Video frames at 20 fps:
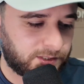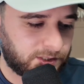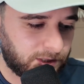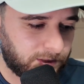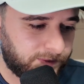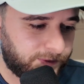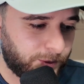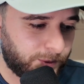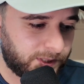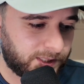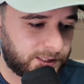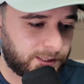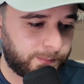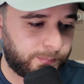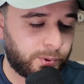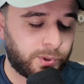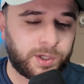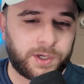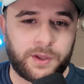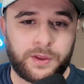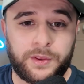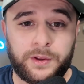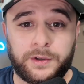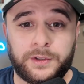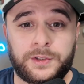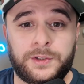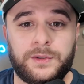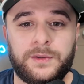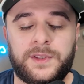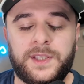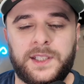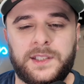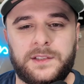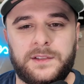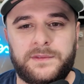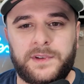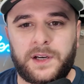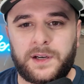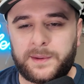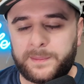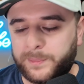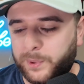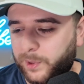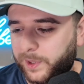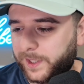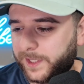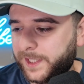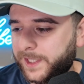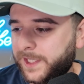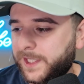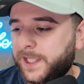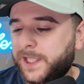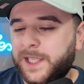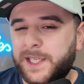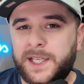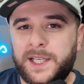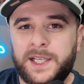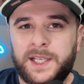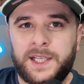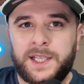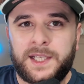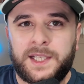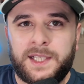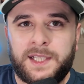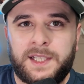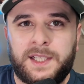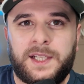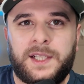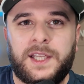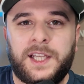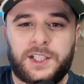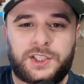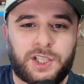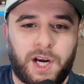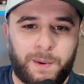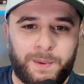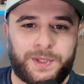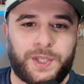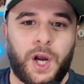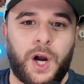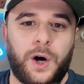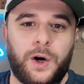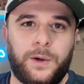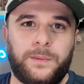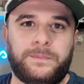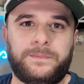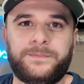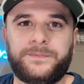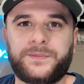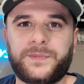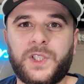So if you want to support, those two things are very important. Let's start with the home.